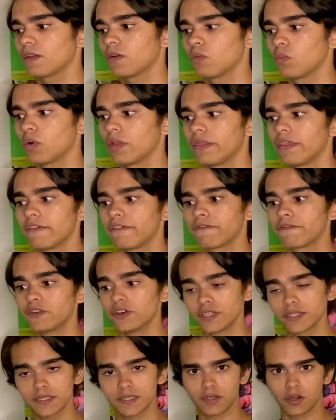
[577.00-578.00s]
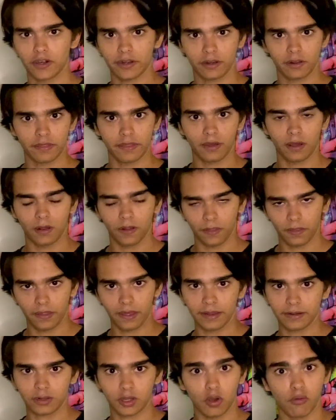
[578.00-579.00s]
when they first started on
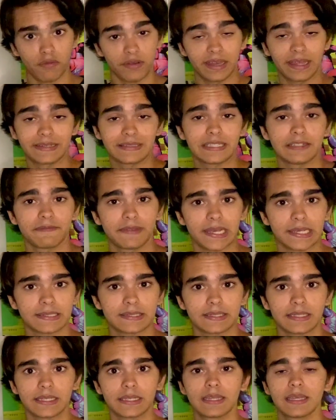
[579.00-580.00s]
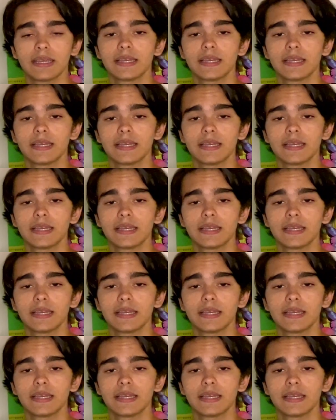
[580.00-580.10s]
that COVID-19 vaccine,